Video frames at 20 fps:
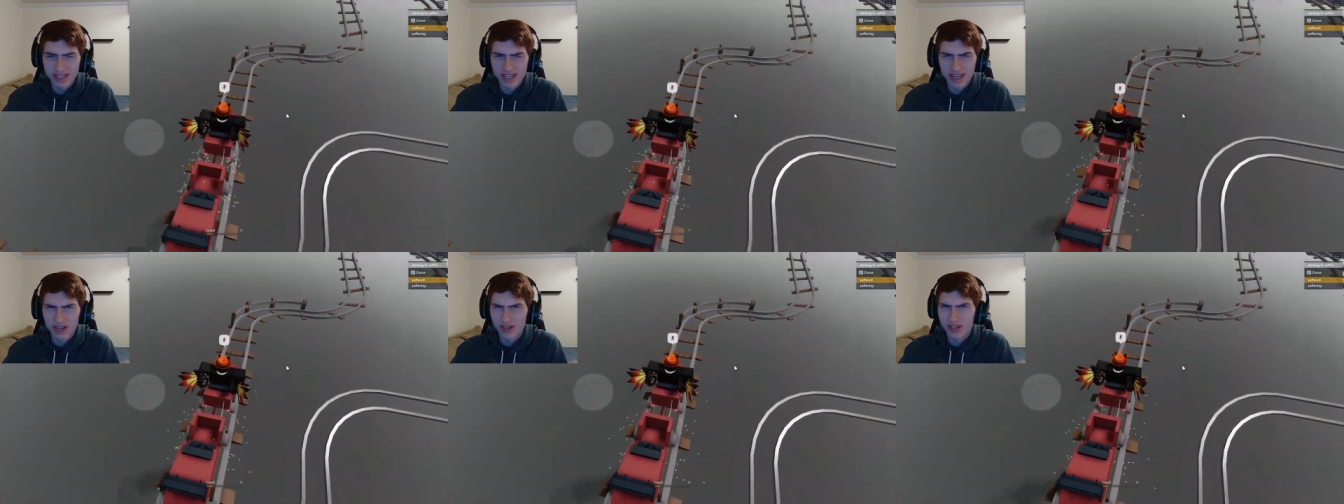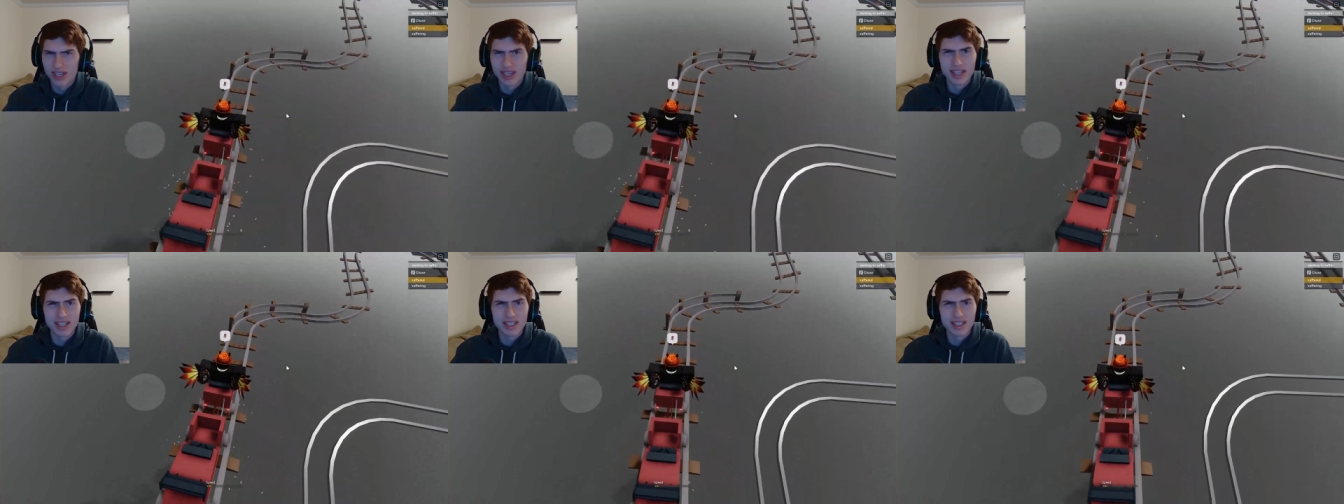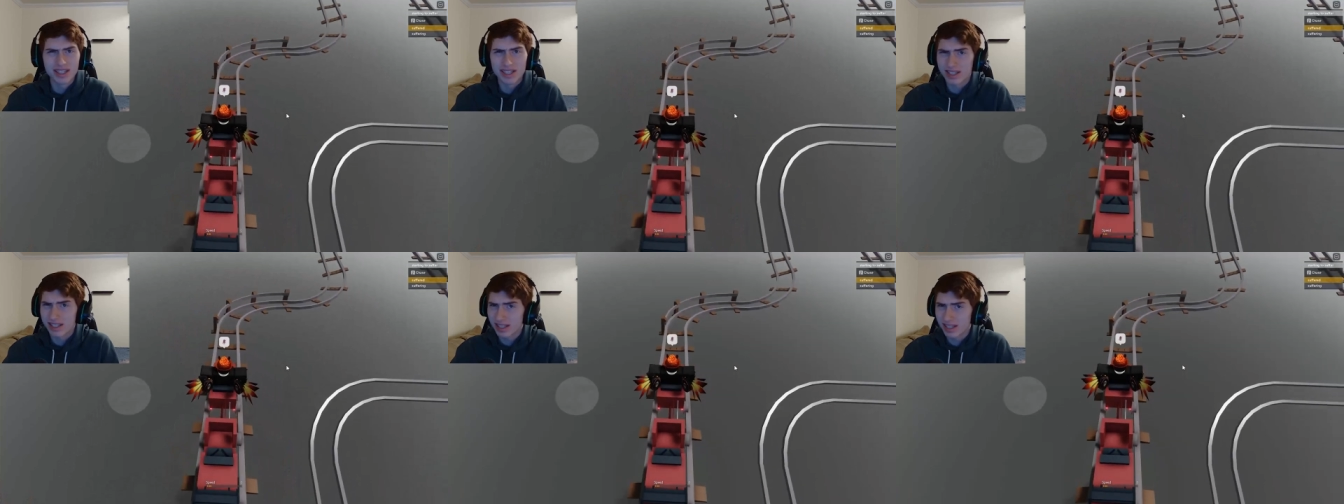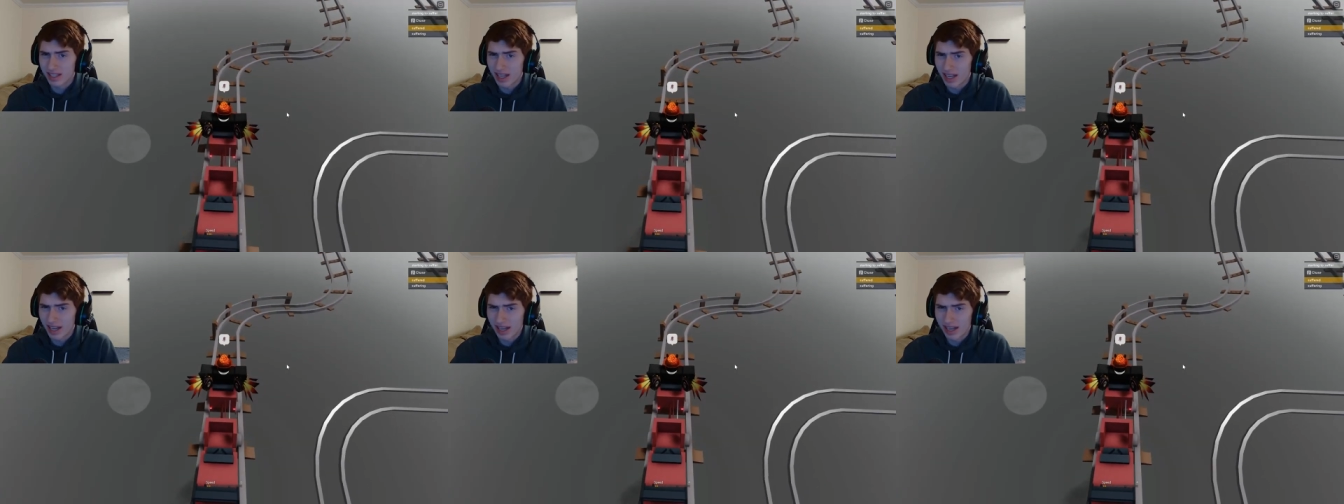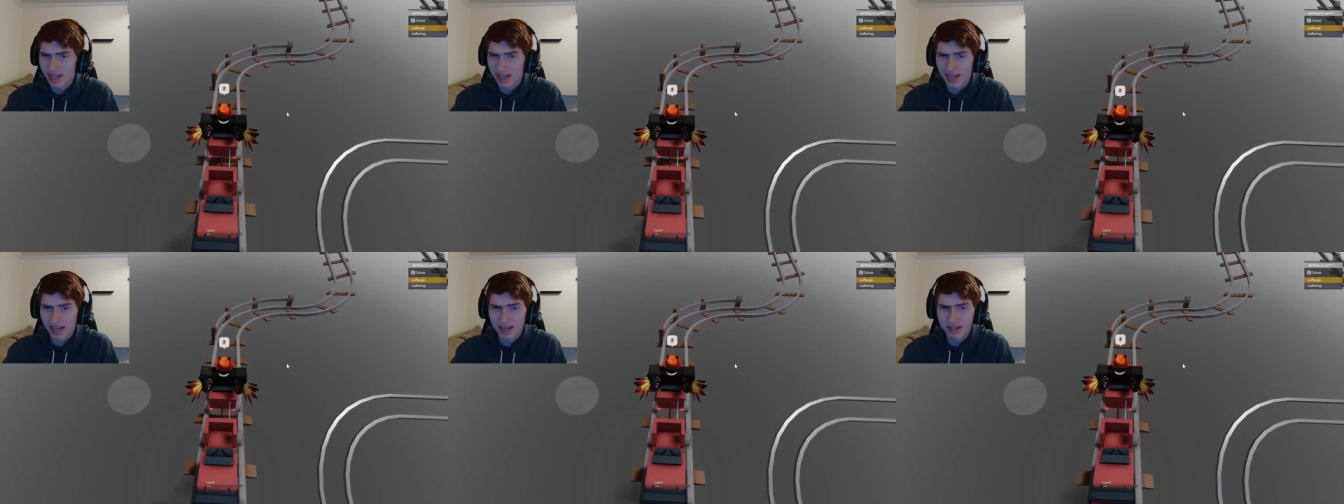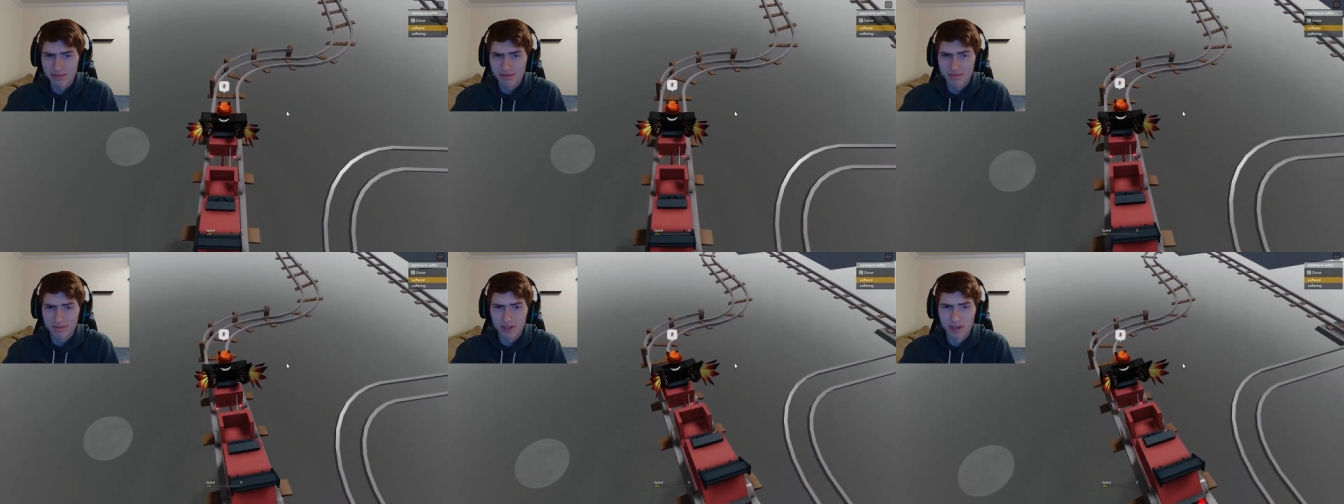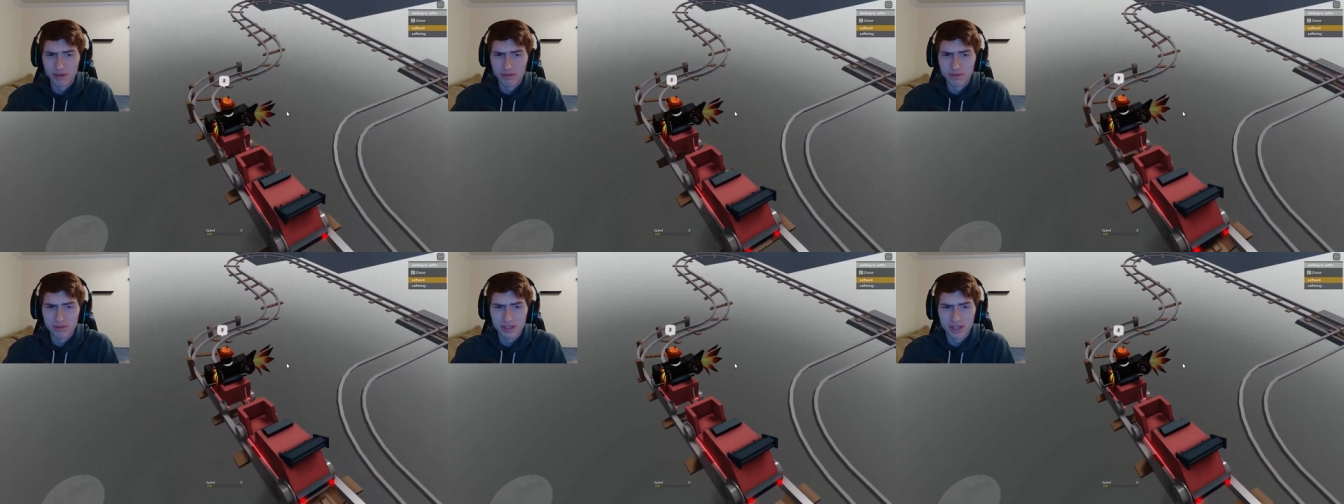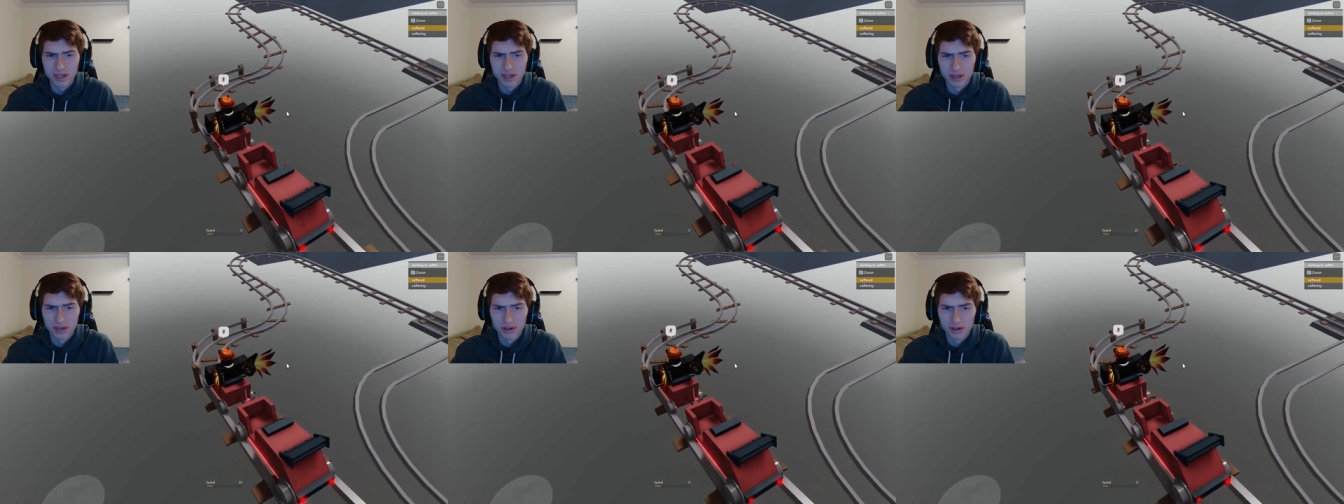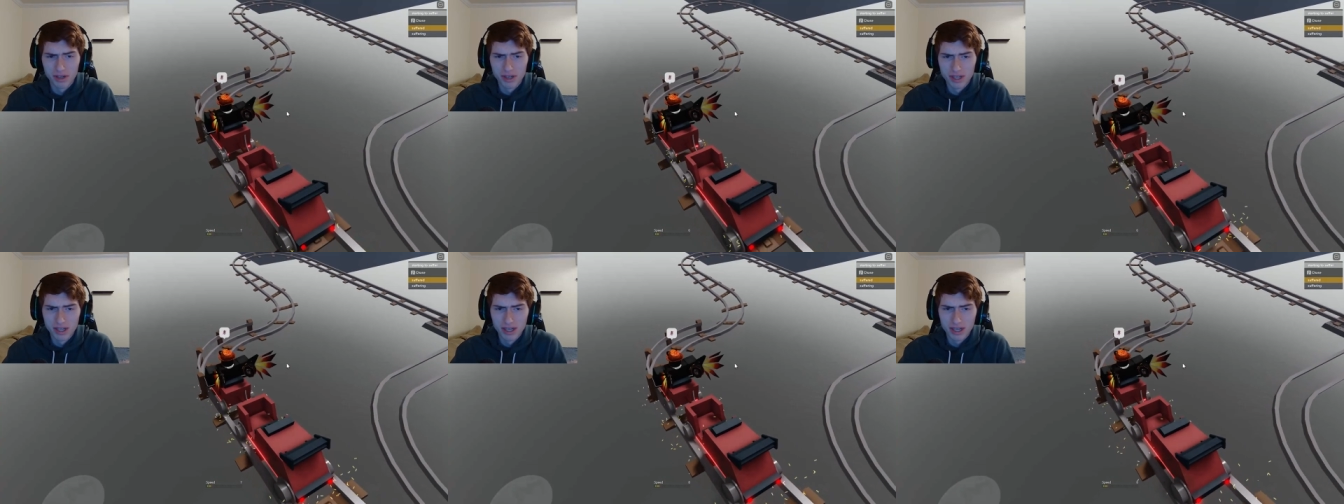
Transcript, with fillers: nowadays say? I don't know.